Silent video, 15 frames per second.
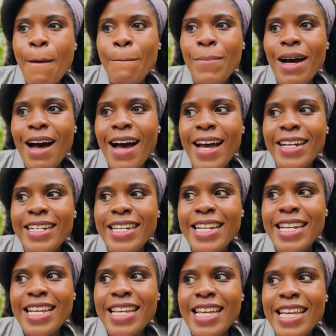but
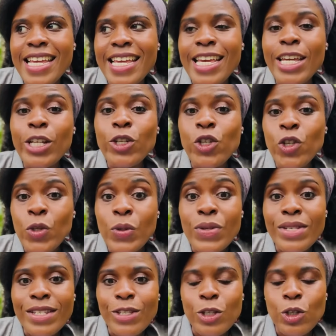he
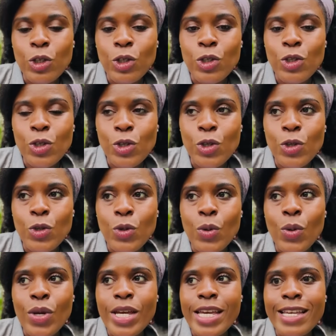chooses to do
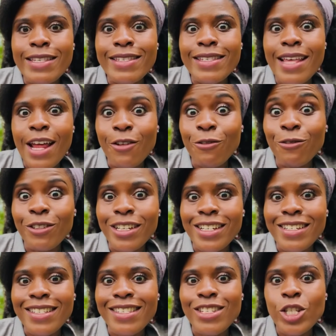his
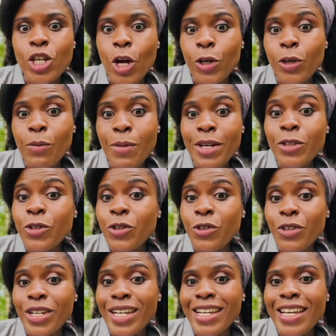Netflix
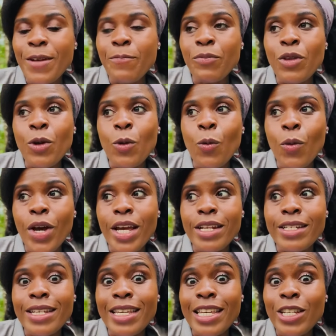documentary with
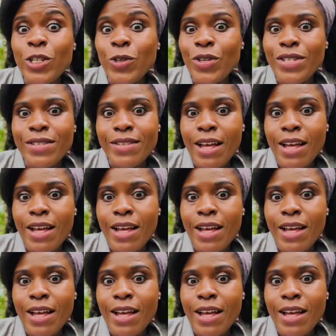Idris